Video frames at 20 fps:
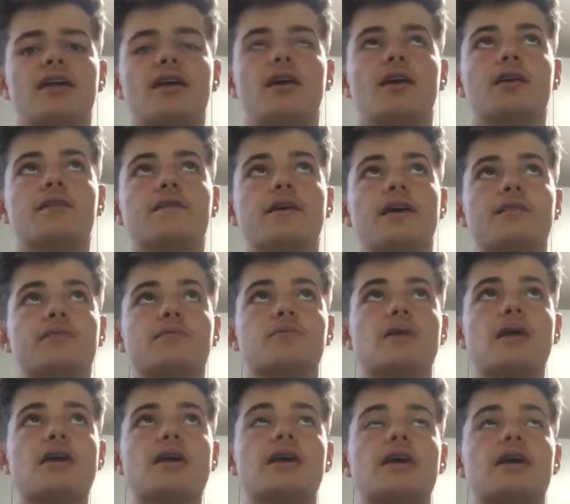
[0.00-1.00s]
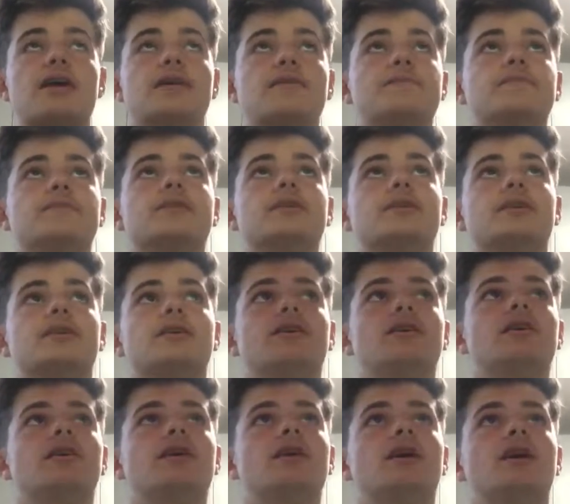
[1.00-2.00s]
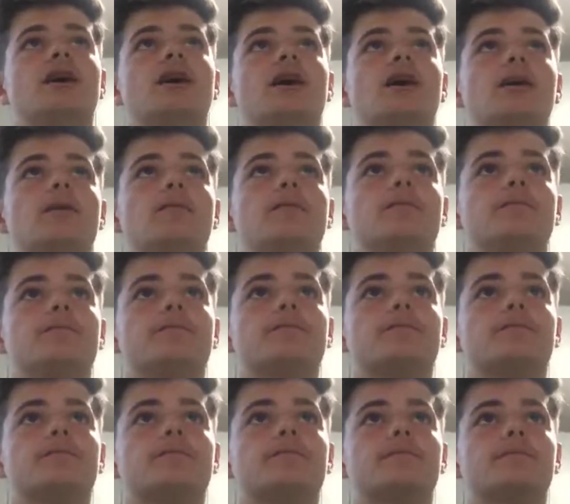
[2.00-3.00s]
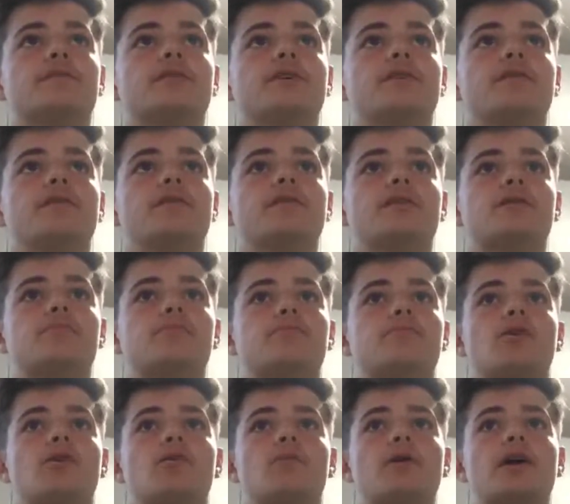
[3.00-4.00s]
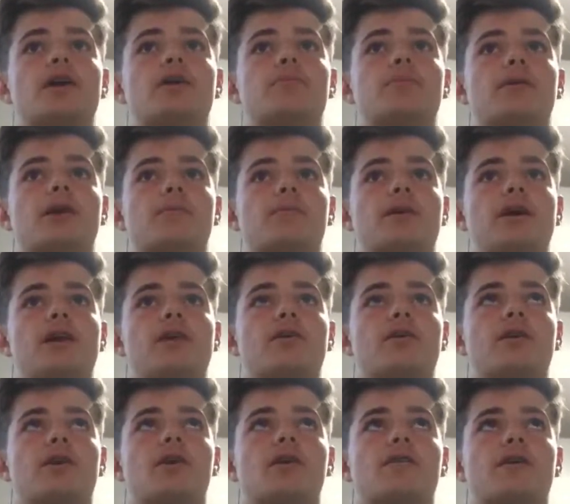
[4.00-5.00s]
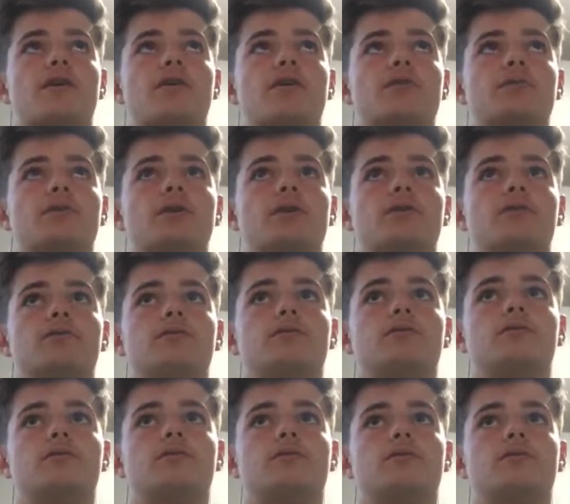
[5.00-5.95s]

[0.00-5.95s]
I think he kind of had to make it. Don't know if he's probably going to pick up a yellow card there as well.